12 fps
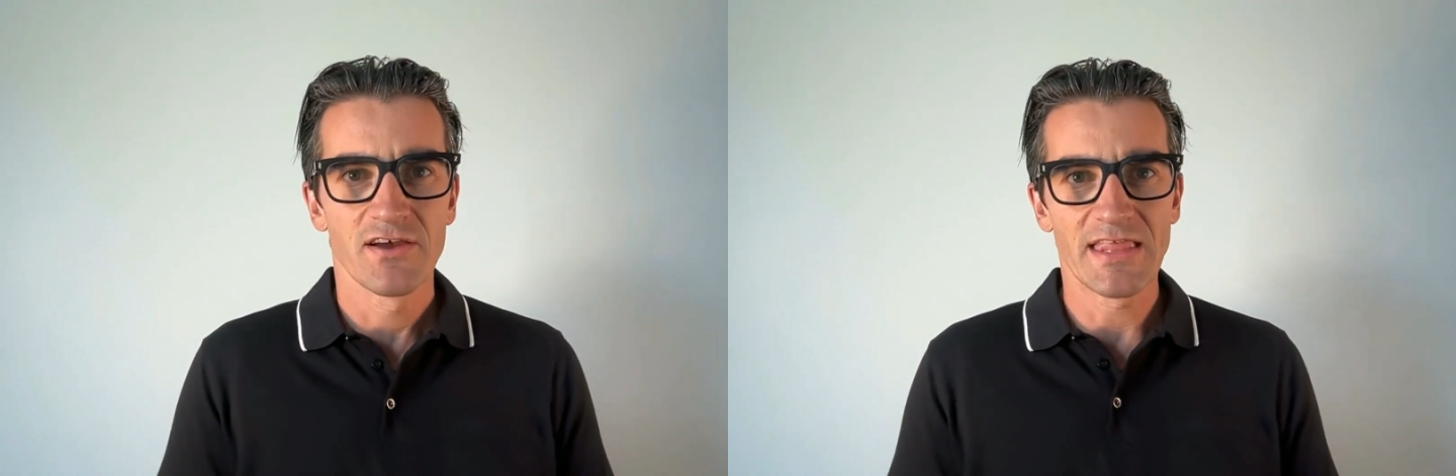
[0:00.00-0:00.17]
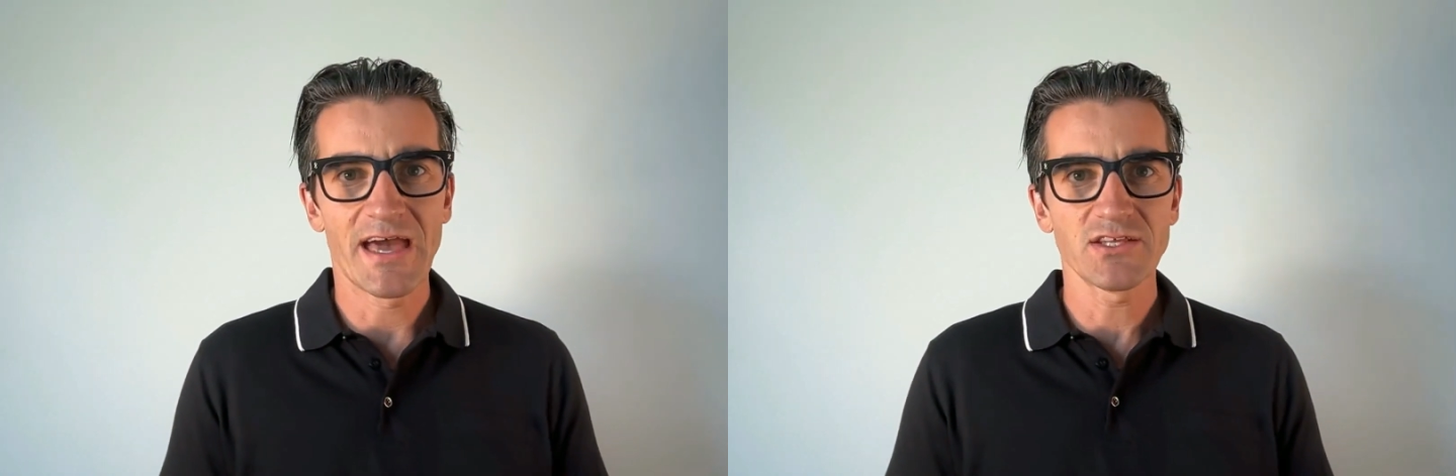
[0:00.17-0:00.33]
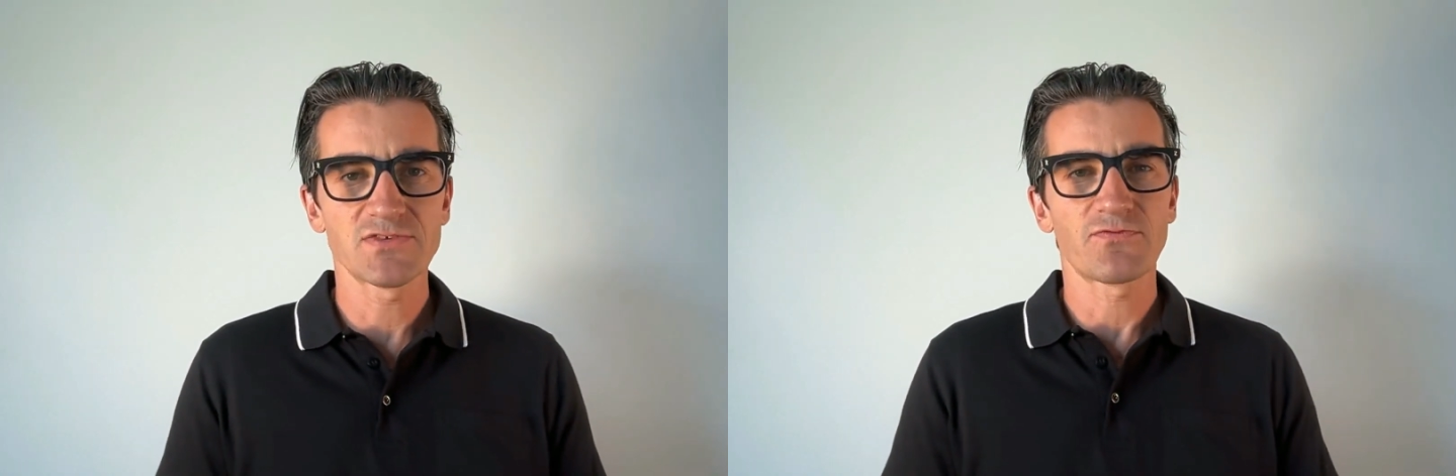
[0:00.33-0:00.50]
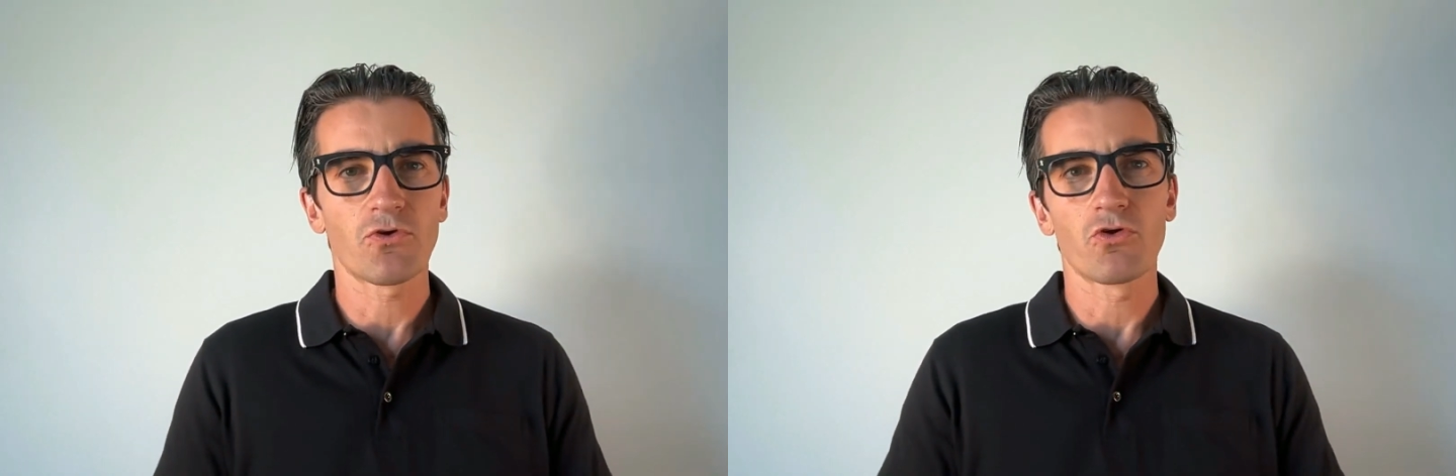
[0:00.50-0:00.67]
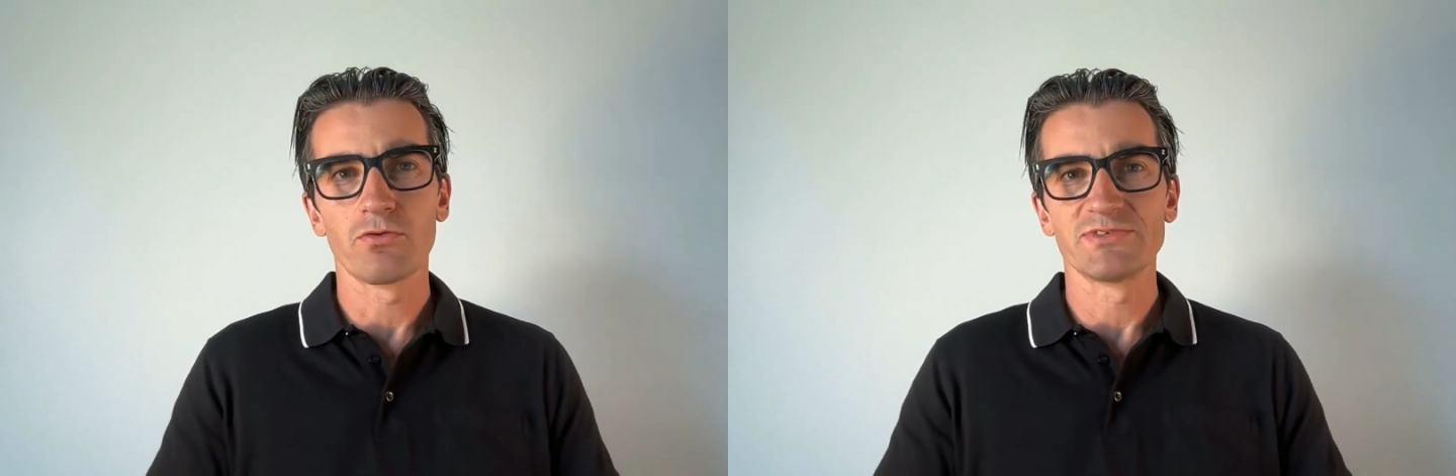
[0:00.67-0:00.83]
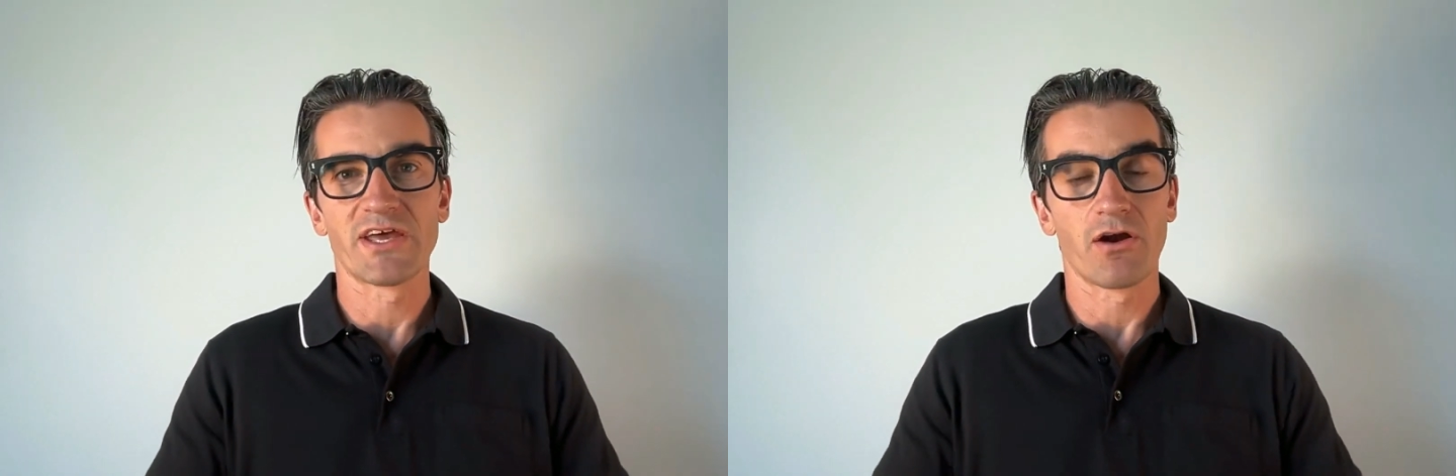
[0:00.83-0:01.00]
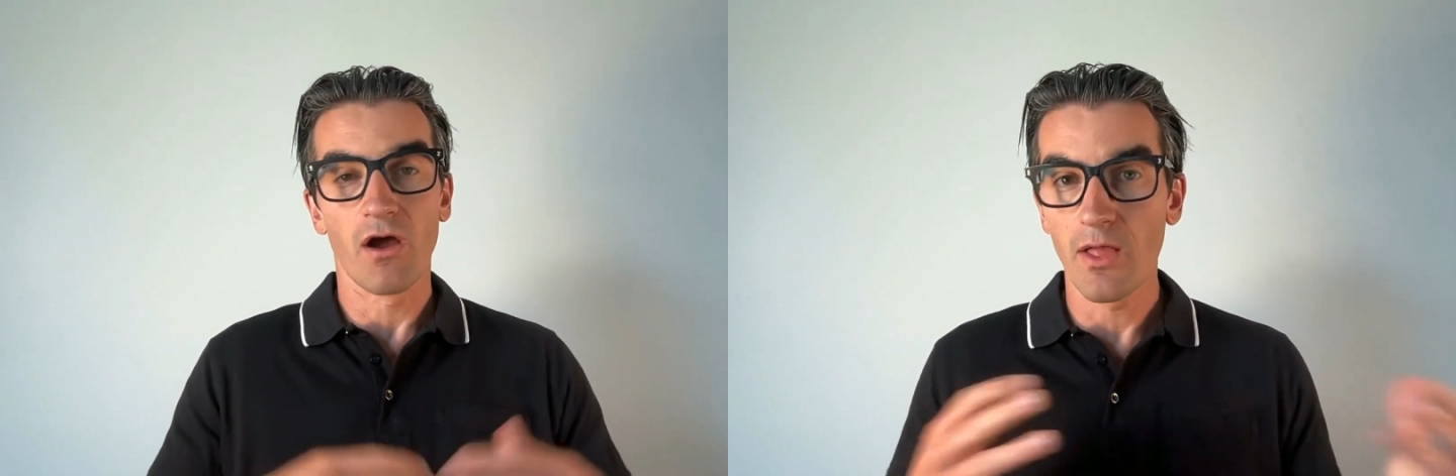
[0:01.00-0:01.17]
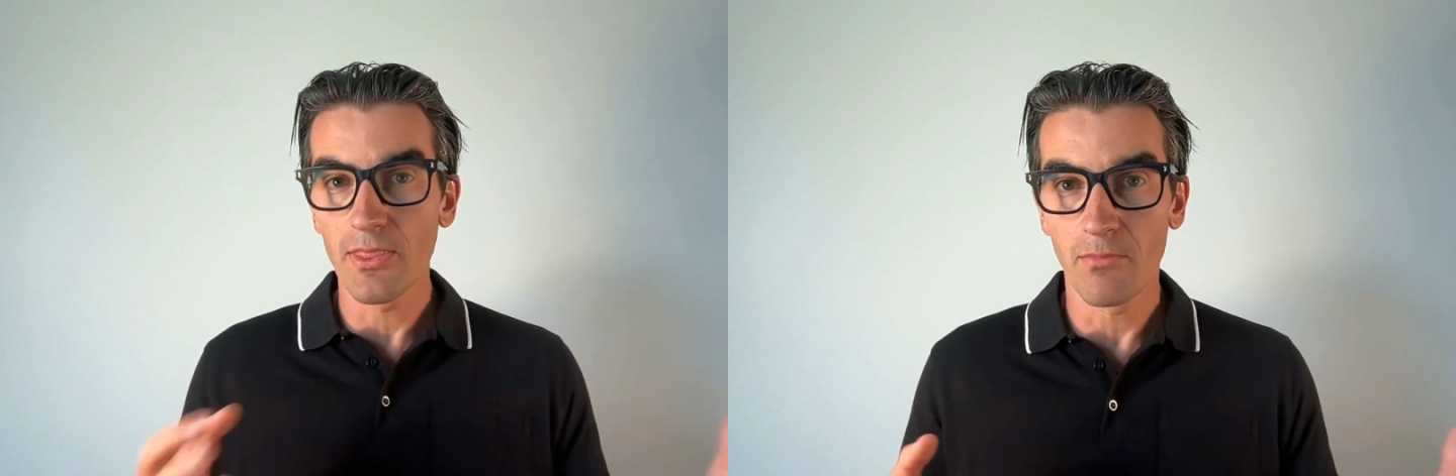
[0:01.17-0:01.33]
That is for homes that are on